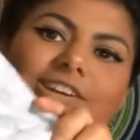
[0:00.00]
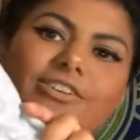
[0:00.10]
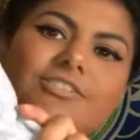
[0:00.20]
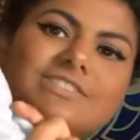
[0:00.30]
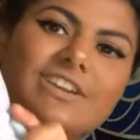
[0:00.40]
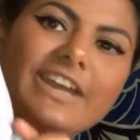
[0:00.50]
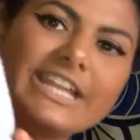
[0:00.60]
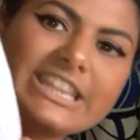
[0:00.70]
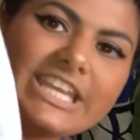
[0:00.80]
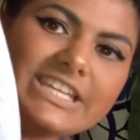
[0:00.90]
looks like
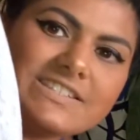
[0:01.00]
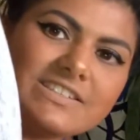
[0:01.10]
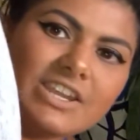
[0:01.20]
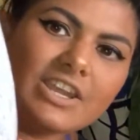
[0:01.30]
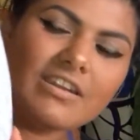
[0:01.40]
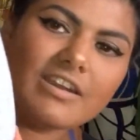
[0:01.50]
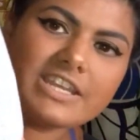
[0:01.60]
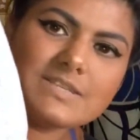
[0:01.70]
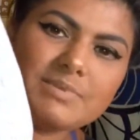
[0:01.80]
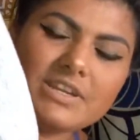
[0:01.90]
this, like
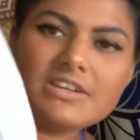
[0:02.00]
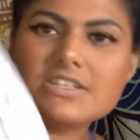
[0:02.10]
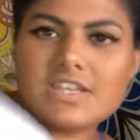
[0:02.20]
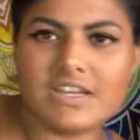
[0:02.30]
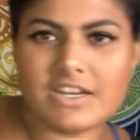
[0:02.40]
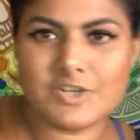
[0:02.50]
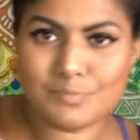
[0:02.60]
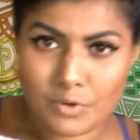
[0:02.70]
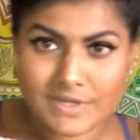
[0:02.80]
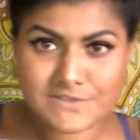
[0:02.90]
it's been in a teenage
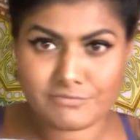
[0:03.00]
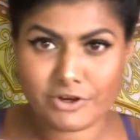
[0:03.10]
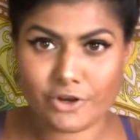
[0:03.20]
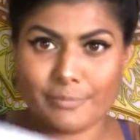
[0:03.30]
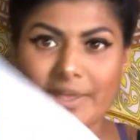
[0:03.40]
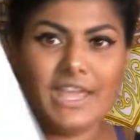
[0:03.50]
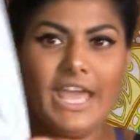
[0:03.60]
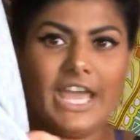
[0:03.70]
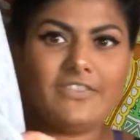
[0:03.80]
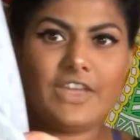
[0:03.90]
boy's room
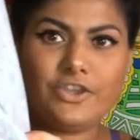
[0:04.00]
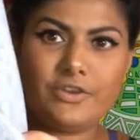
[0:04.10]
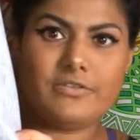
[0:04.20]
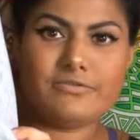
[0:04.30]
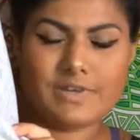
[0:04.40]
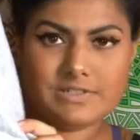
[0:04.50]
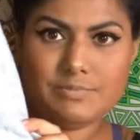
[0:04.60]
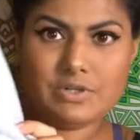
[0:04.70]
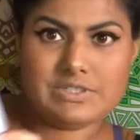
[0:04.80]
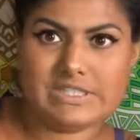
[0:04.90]
and they couldn't find a
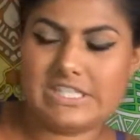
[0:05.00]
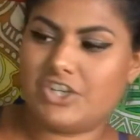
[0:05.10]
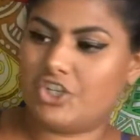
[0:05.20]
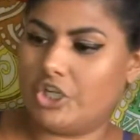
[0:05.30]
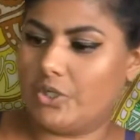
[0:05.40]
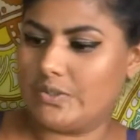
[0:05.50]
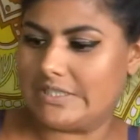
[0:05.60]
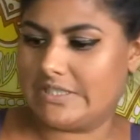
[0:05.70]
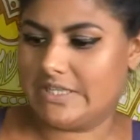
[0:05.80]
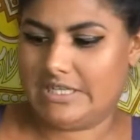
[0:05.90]
box of
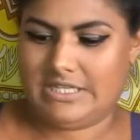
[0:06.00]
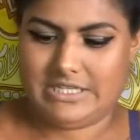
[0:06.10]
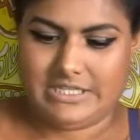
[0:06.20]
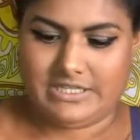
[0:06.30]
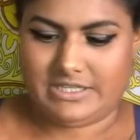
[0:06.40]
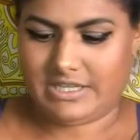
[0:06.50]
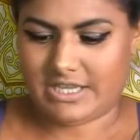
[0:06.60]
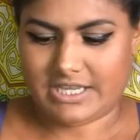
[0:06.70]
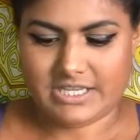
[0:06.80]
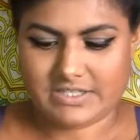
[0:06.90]
tissues.
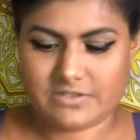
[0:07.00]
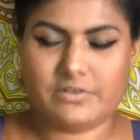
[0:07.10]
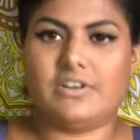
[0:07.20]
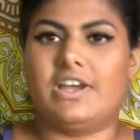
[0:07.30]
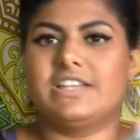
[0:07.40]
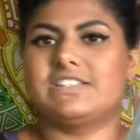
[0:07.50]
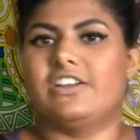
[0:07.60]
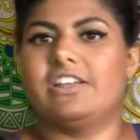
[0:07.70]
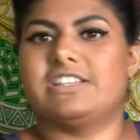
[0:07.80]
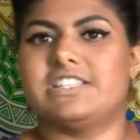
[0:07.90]
Yeah, it's not nice. Look,
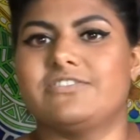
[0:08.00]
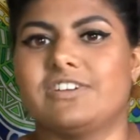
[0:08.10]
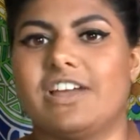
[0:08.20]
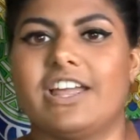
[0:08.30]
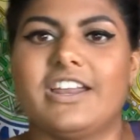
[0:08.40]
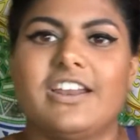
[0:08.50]
it's even like